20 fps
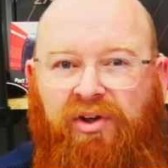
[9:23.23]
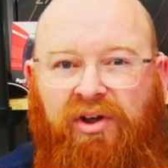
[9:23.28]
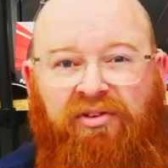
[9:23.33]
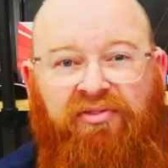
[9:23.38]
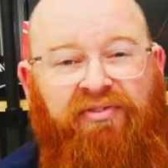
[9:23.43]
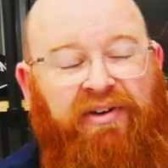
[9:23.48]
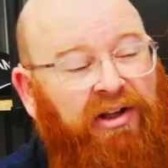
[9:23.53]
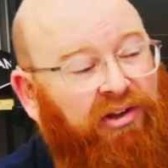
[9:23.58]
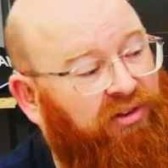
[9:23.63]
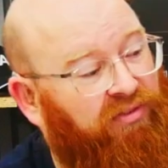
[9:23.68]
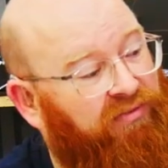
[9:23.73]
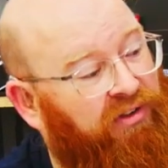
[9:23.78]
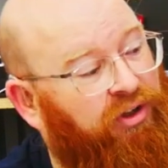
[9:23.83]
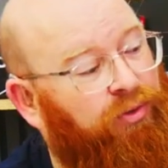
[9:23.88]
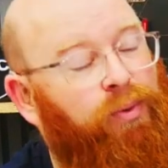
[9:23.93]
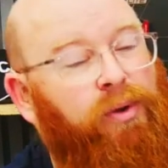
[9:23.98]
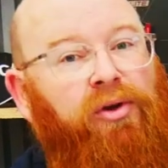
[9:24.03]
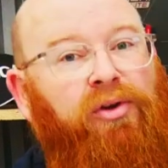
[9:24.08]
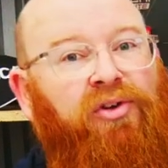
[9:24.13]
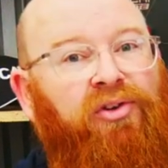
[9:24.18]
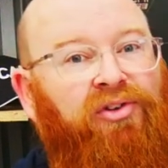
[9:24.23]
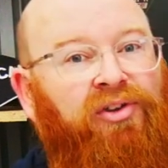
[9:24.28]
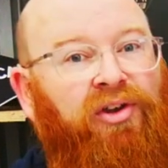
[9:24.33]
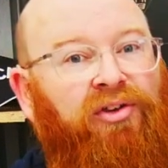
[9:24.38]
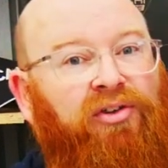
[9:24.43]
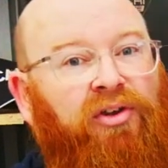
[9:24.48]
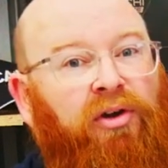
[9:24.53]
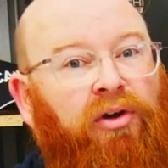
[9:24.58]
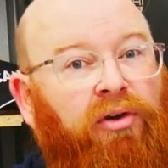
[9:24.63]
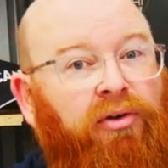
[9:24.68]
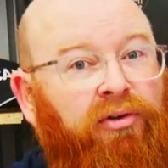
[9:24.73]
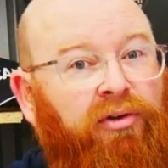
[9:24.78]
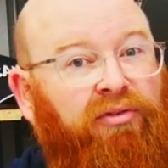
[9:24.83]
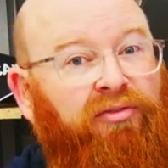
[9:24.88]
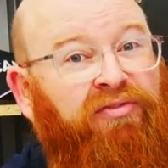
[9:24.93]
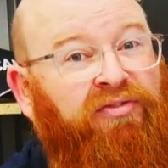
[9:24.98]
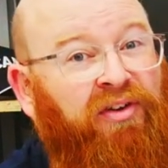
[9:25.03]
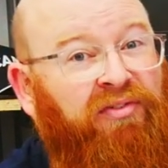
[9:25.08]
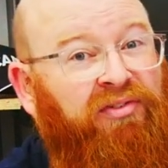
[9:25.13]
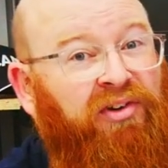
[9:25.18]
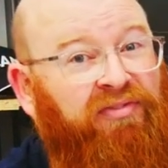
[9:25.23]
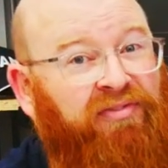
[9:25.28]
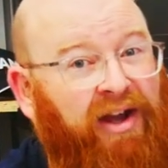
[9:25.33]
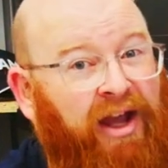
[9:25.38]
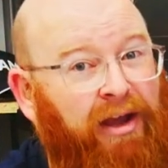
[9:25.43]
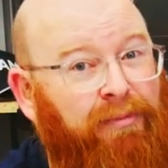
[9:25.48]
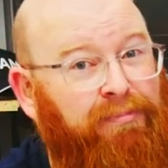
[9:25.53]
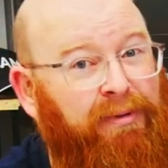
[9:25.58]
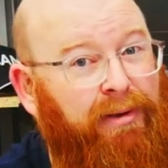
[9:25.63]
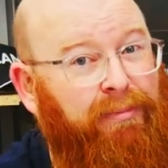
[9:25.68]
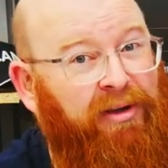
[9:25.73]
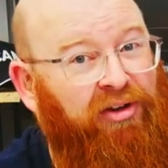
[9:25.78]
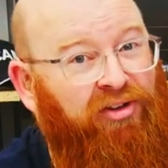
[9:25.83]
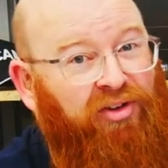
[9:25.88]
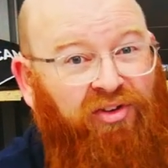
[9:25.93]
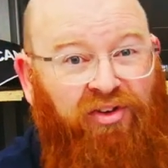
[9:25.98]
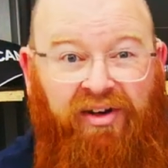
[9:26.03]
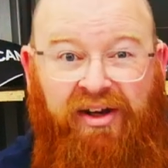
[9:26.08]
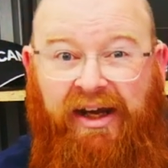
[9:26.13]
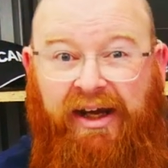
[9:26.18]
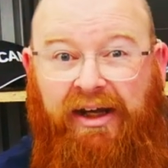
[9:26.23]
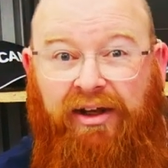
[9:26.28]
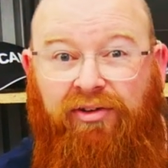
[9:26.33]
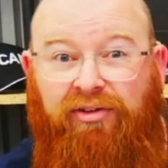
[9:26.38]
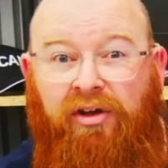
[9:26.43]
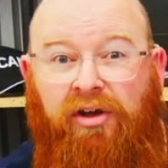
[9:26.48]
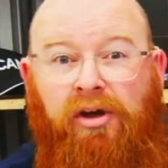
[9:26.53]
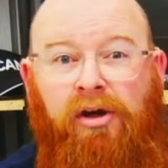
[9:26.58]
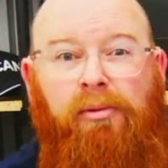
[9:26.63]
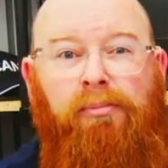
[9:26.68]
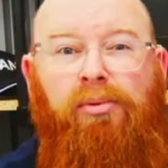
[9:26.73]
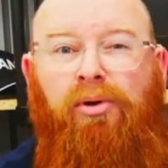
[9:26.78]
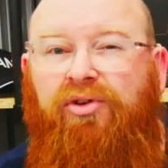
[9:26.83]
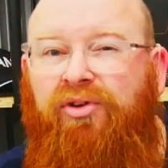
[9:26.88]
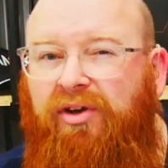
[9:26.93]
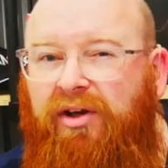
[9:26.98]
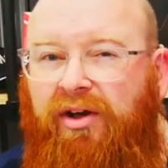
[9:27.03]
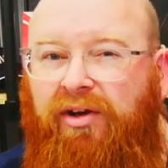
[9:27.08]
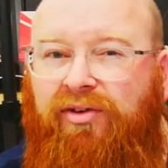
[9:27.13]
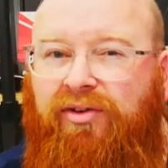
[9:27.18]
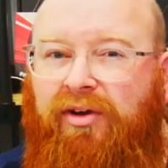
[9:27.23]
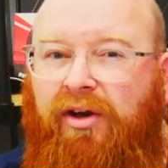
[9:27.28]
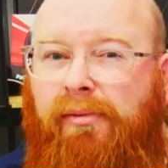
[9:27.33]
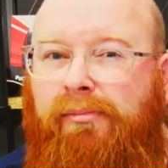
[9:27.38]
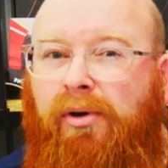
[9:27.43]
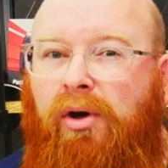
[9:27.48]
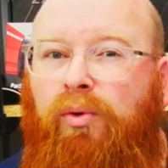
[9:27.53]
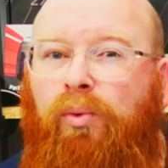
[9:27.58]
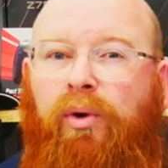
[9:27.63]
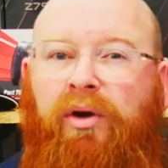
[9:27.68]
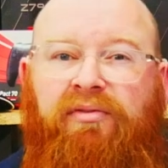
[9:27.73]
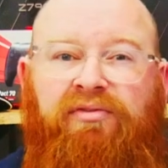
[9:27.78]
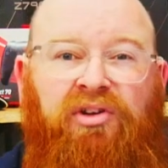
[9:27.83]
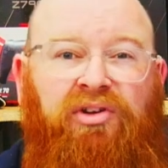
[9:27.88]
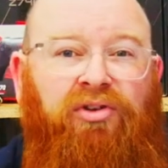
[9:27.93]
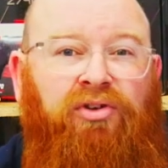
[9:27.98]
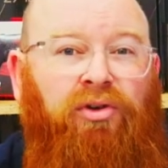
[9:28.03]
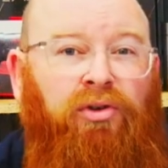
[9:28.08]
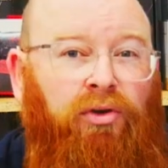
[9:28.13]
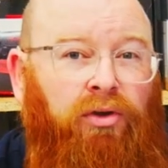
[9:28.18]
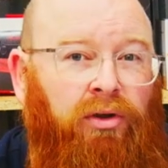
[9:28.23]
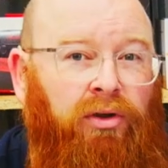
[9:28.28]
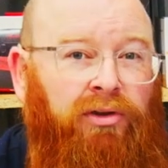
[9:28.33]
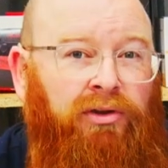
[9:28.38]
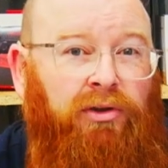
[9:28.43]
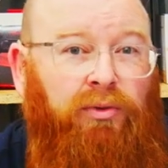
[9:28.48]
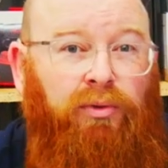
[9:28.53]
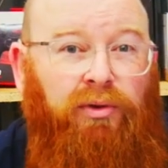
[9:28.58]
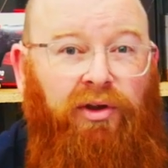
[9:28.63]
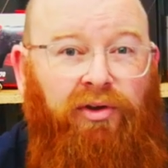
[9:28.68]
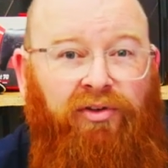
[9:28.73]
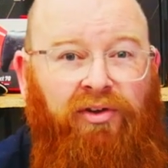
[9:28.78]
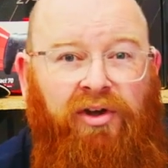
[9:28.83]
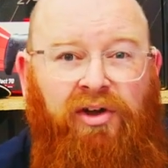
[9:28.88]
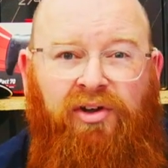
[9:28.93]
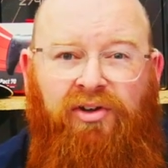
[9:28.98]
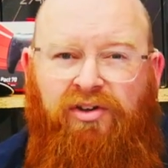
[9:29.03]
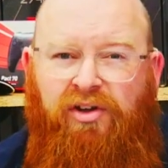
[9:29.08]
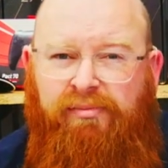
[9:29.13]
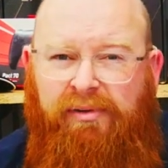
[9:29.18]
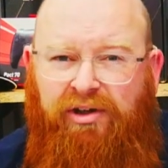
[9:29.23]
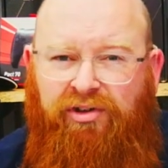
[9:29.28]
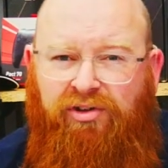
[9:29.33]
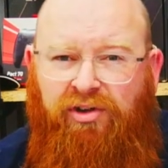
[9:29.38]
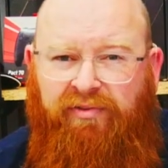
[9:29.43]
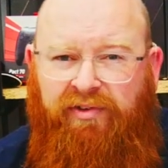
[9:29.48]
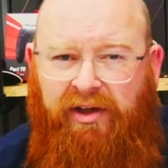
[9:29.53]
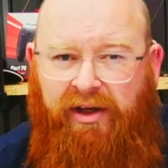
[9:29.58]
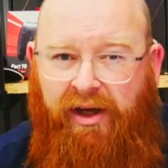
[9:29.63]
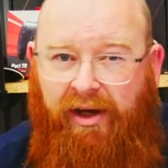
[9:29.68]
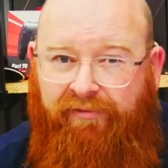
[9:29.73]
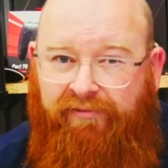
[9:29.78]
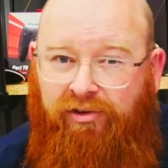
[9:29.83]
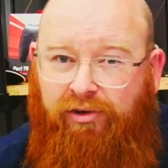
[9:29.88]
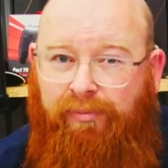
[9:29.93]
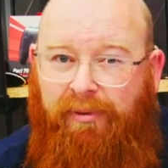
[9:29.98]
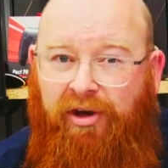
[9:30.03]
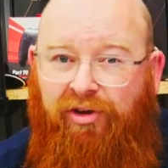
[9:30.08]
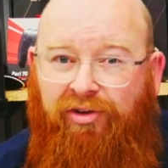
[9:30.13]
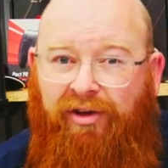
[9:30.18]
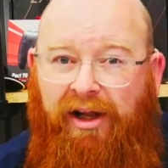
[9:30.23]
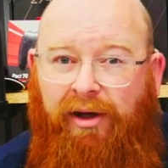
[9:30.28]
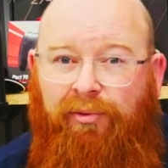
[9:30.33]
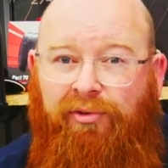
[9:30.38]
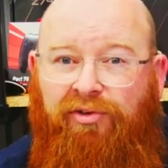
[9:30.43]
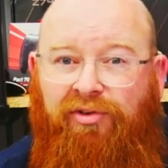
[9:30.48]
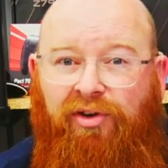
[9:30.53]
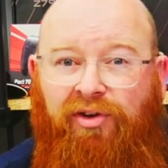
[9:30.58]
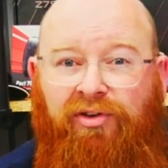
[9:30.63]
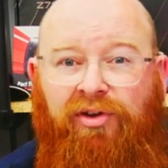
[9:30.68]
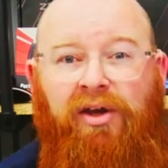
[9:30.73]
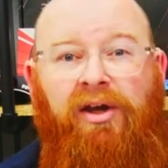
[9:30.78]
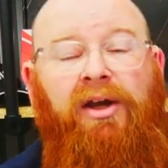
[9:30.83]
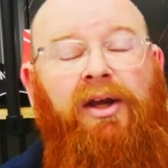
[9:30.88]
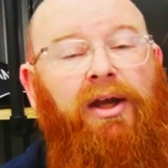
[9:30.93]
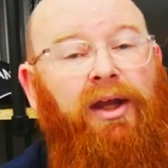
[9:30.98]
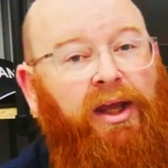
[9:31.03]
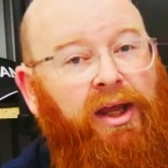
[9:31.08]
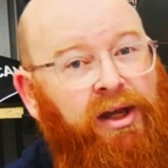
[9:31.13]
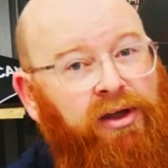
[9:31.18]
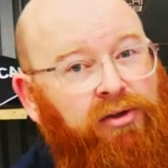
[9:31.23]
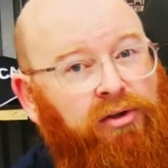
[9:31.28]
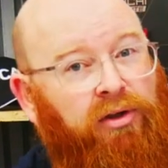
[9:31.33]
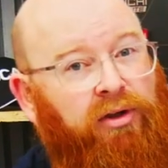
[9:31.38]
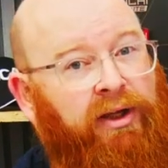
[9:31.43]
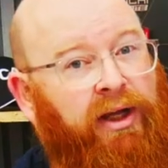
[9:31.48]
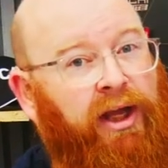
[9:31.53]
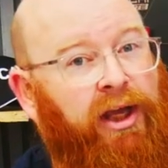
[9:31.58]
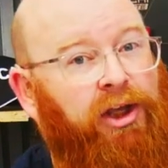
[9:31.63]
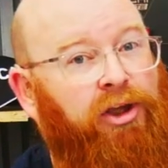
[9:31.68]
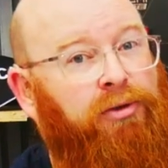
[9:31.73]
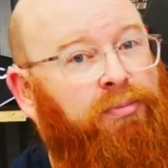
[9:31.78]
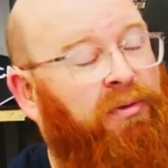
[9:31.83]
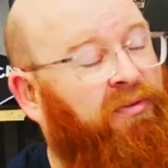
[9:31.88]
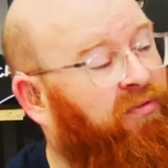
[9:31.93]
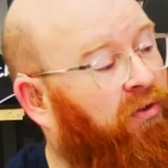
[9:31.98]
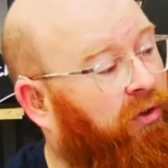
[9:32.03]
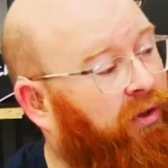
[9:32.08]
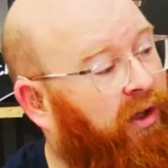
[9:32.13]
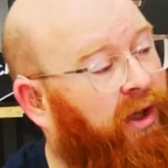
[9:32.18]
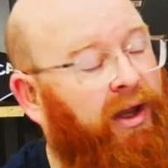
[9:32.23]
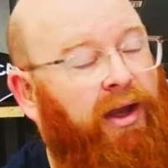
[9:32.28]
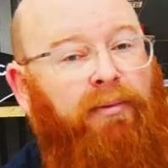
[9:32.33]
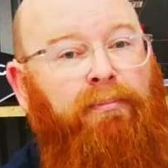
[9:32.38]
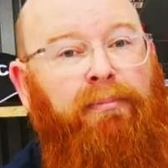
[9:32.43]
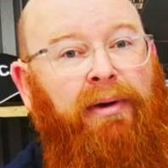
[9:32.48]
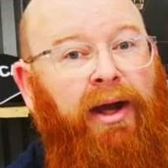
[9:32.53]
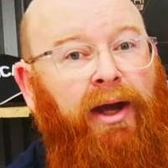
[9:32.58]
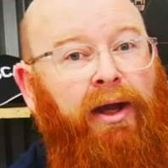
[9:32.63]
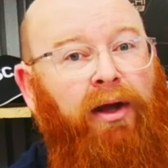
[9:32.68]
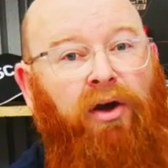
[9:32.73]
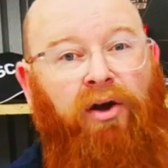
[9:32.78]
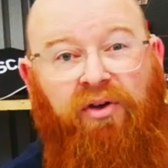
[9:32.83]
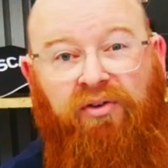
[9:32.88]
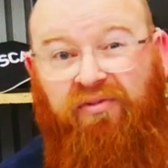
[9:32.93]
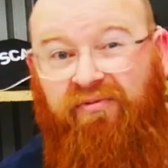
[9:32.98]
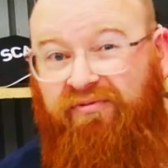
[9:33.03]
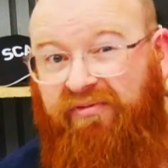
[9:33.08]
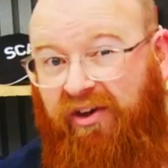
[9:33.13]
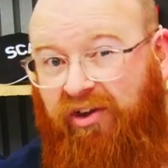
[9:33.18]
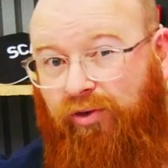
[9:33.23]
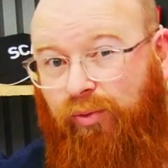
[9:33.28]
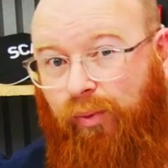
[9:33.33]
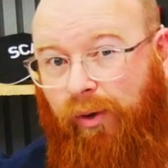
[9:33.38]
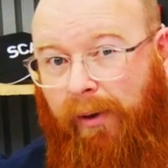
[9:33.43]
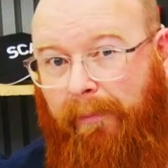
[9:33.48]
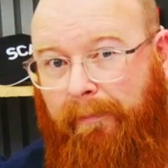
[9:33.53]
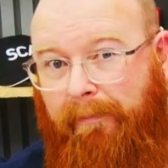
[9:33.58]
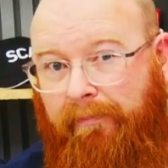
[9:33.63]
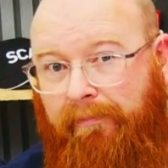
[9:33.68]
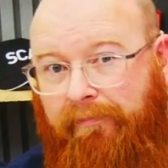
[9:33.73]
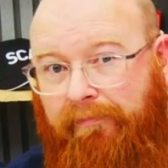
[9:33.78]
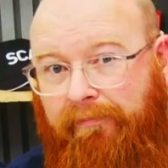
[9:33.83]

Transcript: In fact, this one sits at one hundred fifty-five millimeters in height, putting it among one of the taller coolers, so make sure that you have the space allowances in your case before you hit buy on this one.